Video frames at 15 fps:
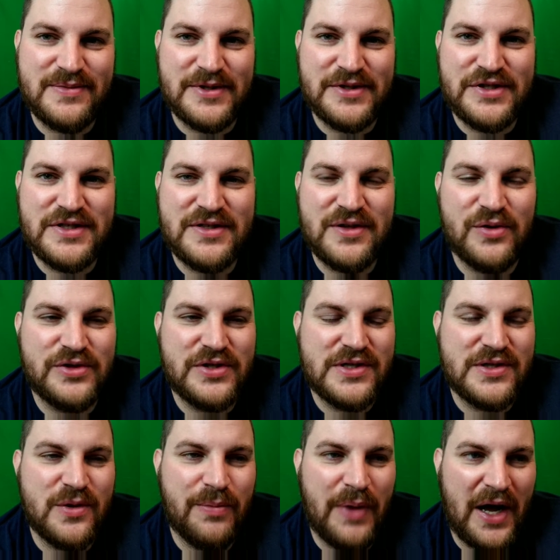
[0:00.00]
I mean, she's
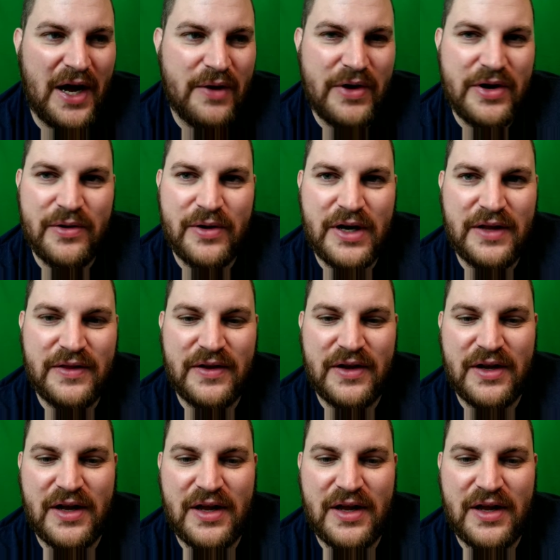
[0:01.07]
no pirate or anything.